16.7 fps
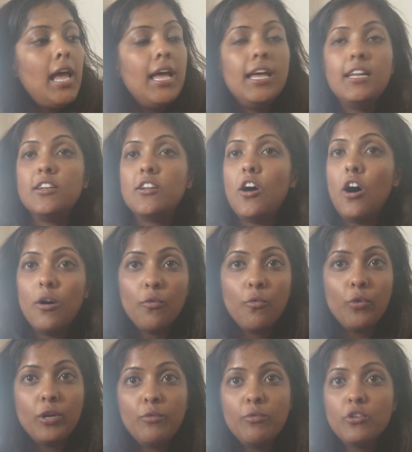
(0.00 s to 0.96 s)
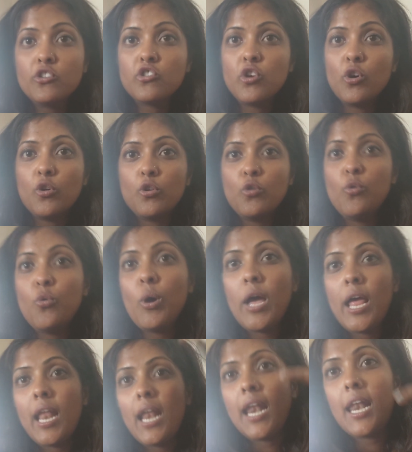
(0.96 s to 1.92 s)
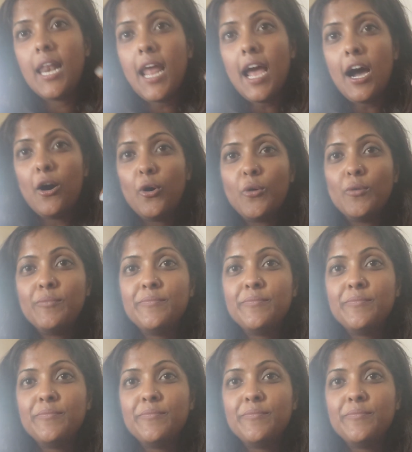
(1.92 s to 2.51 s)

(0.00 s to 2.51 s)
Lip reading: And we will show you now.